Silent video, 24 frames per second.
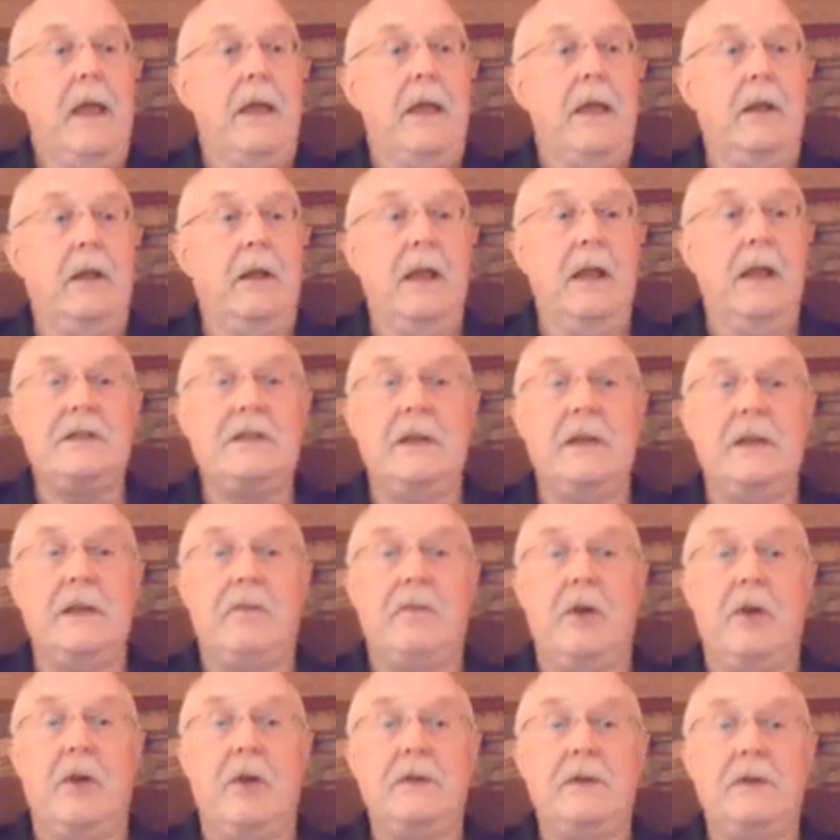And the legacy
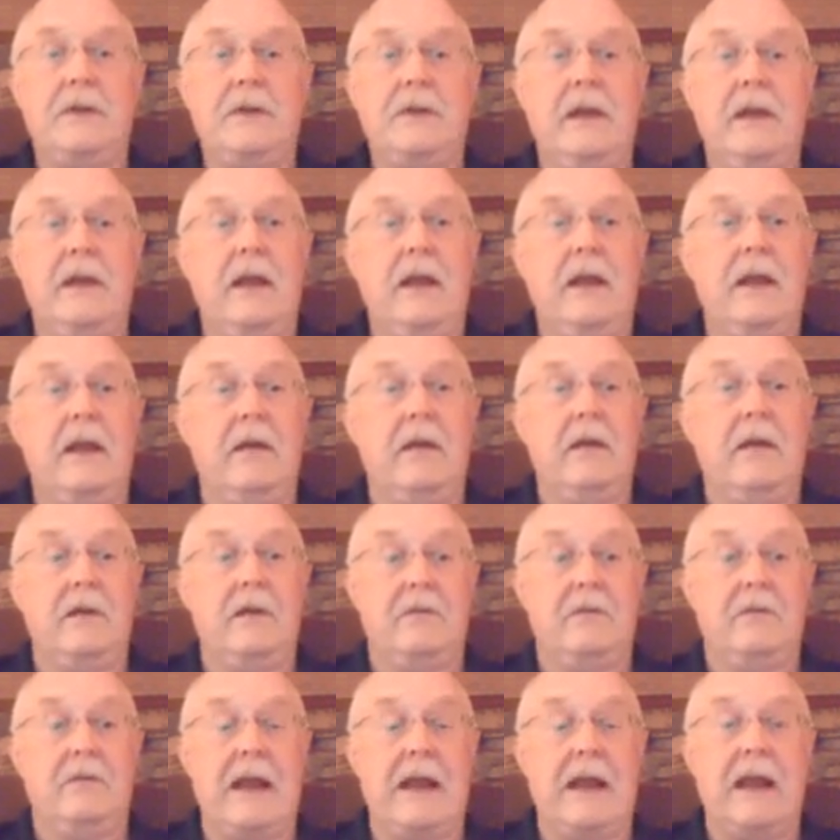approach
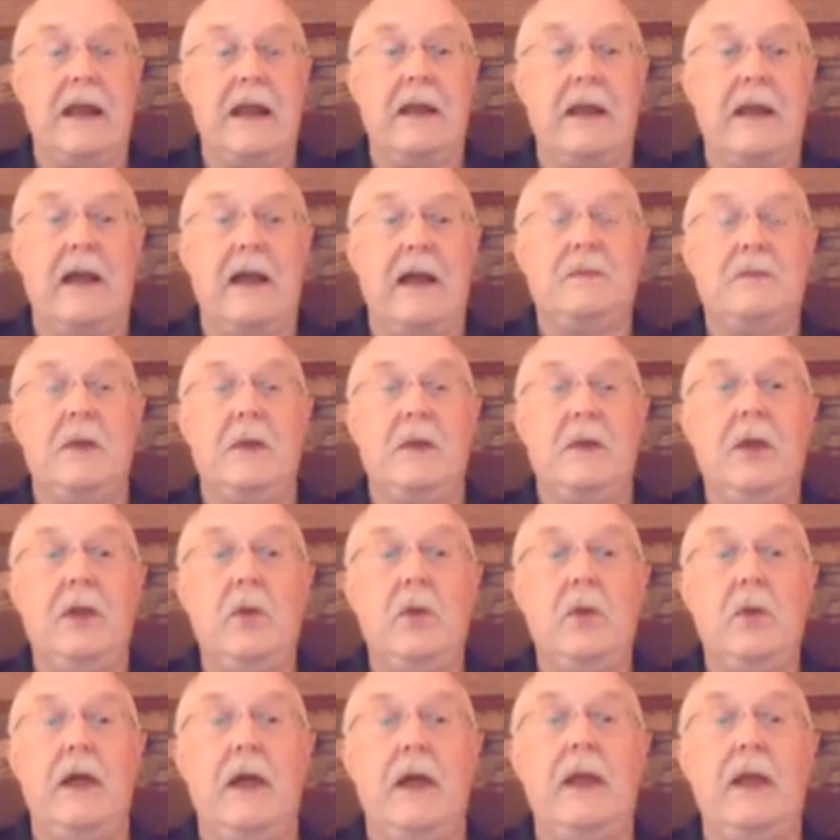is recognized by
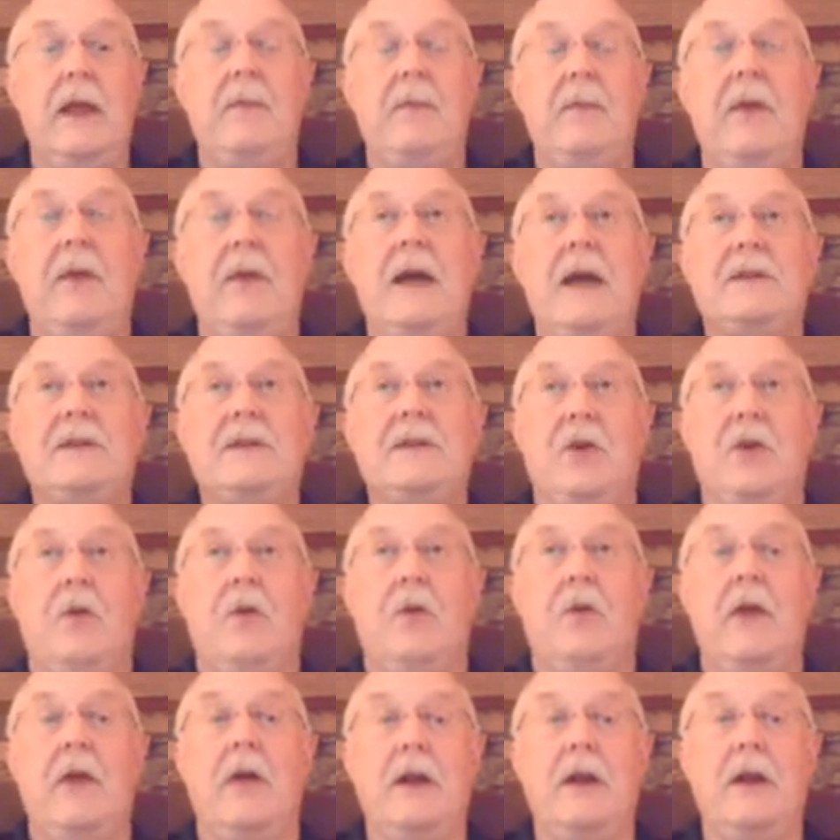UL and API as an
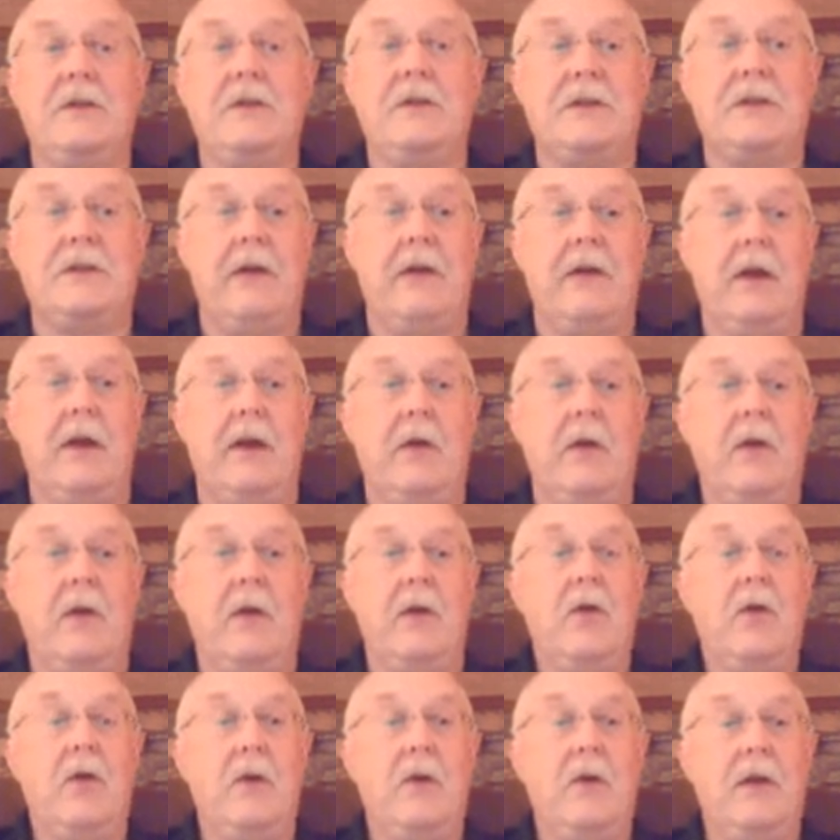over-under scenario,
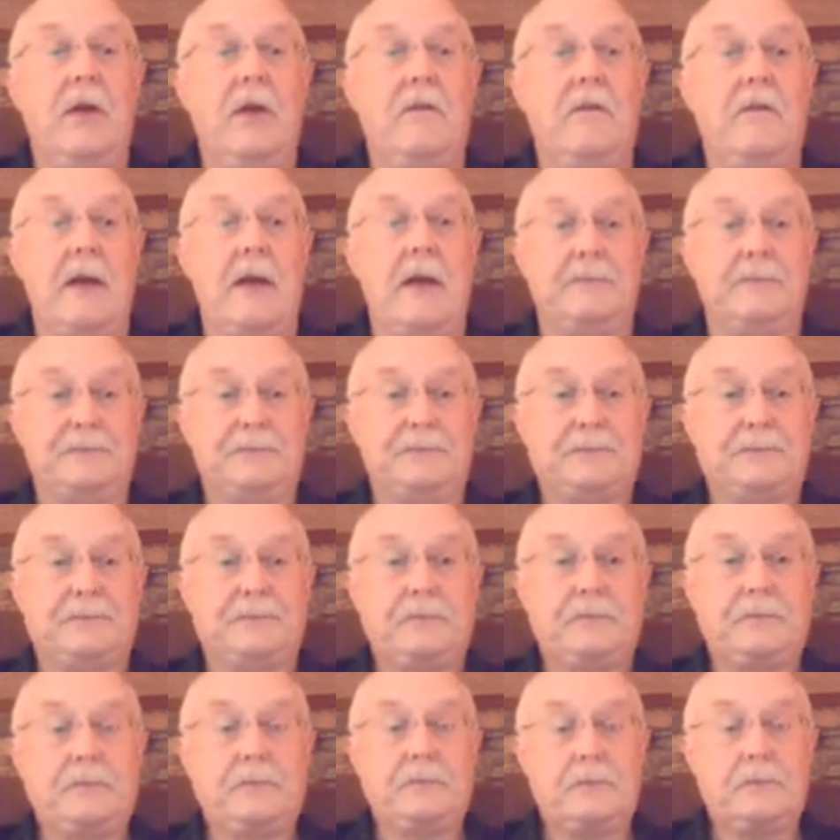where you've got
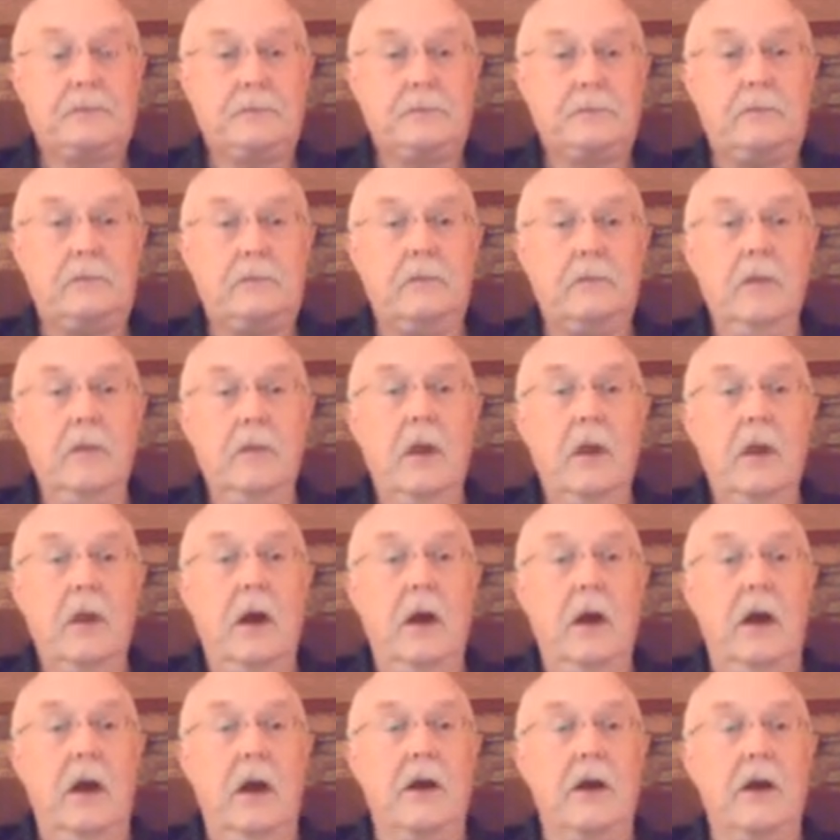
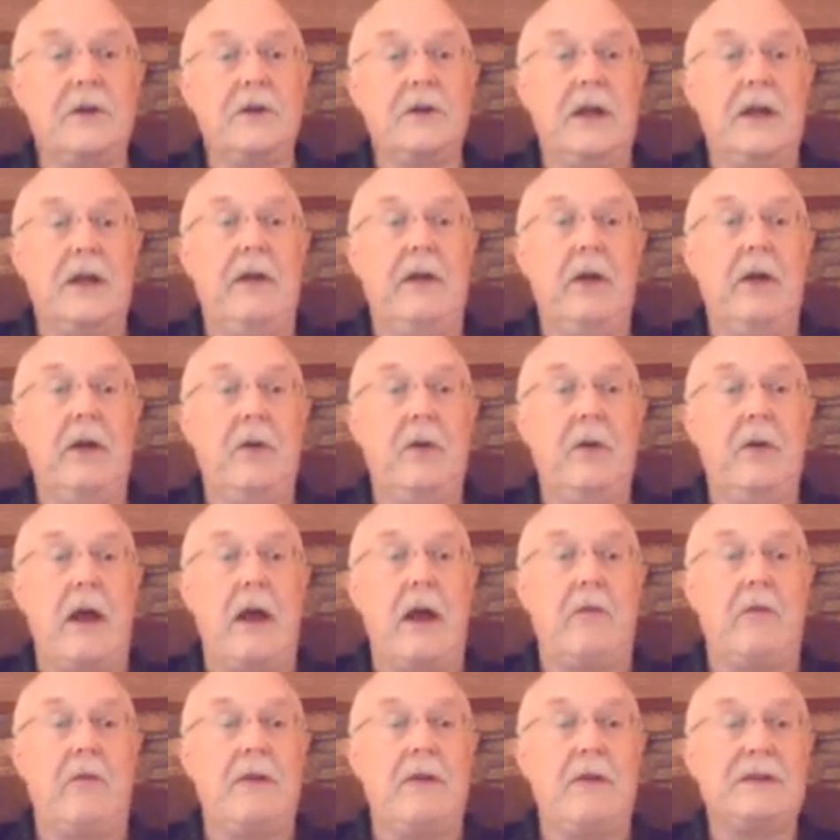an under scenario where
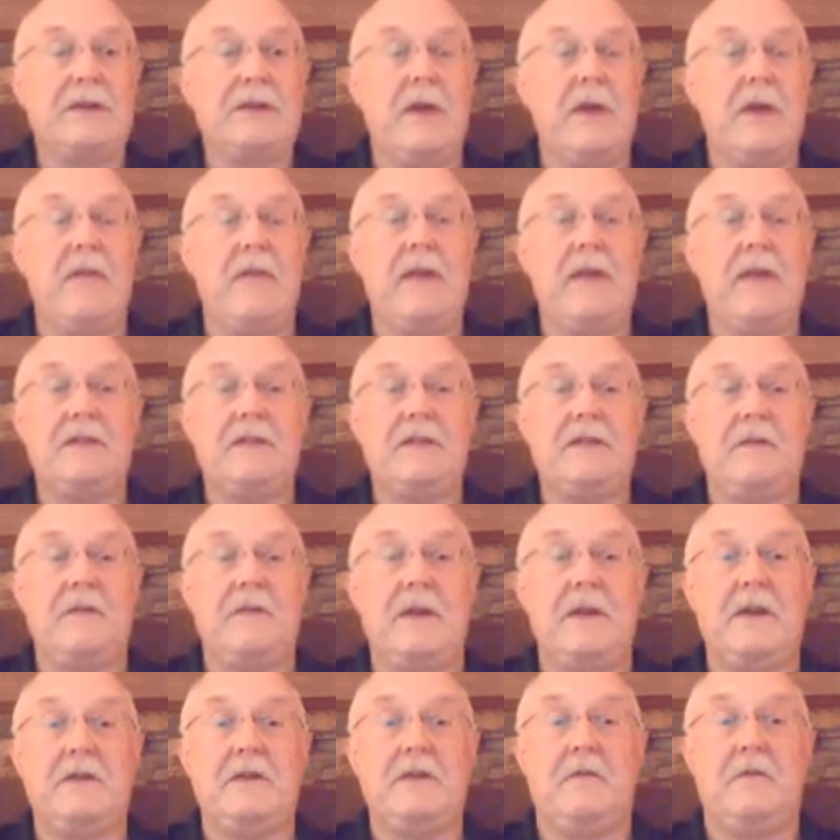you're at risk, where you have
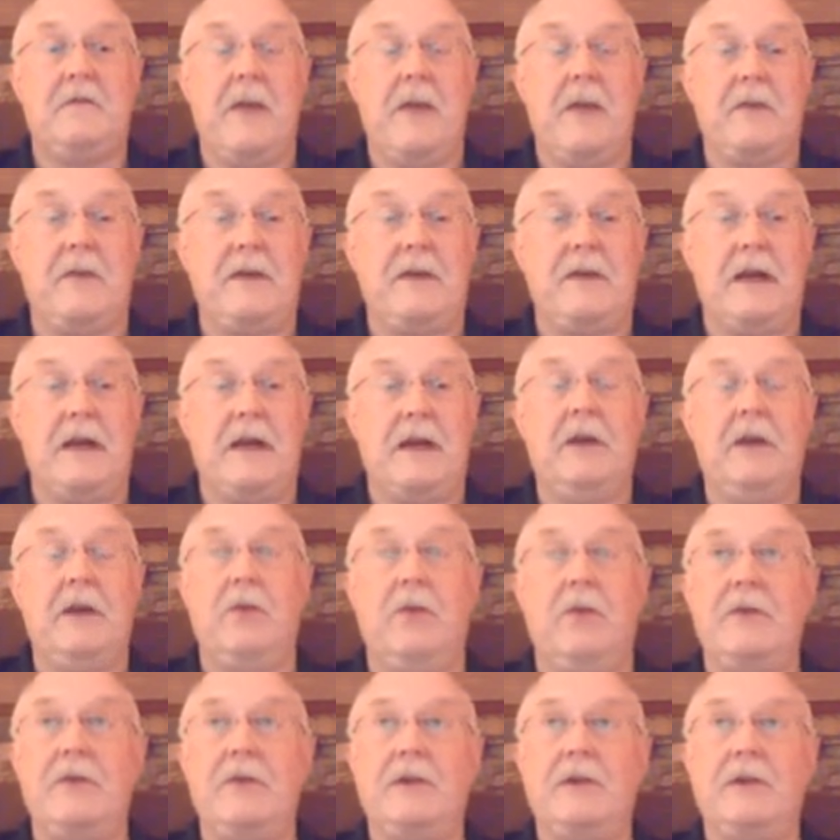insufficient fire protection,
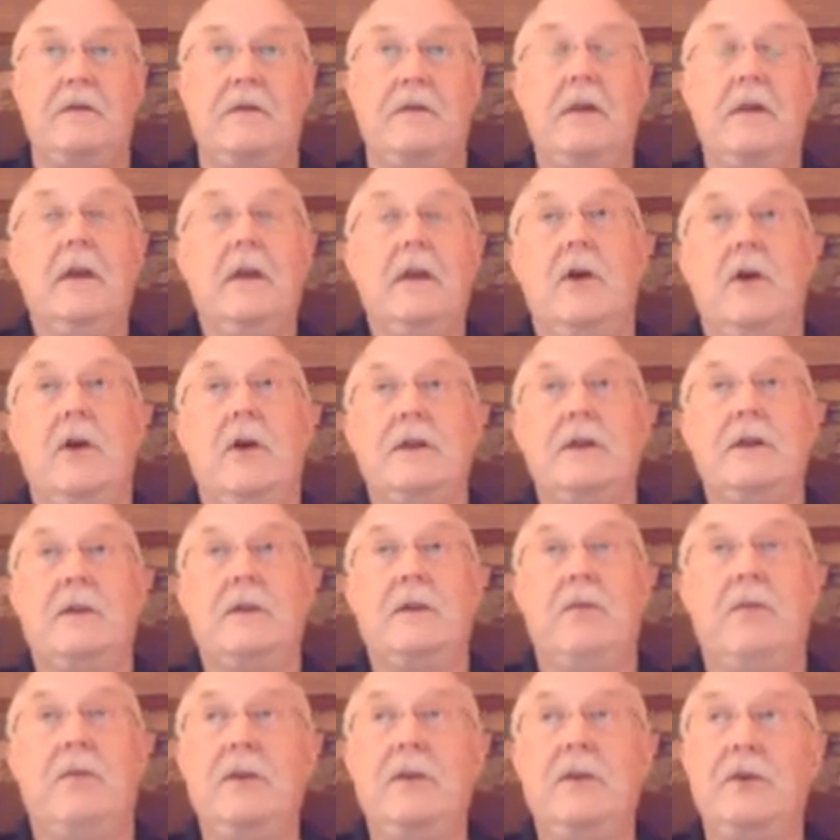you're at risk of
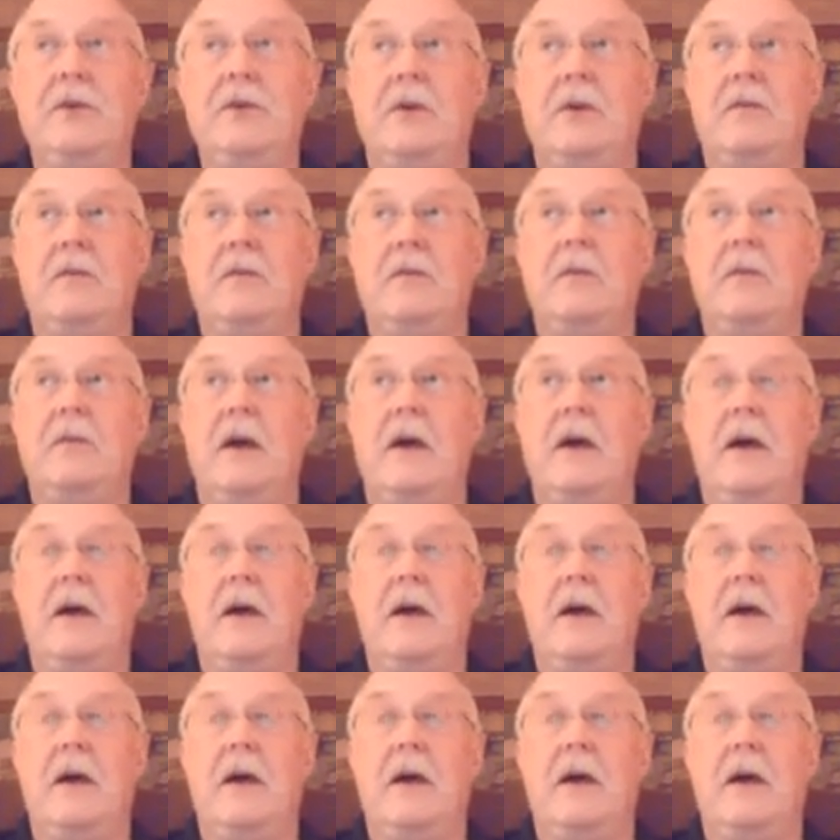causing premature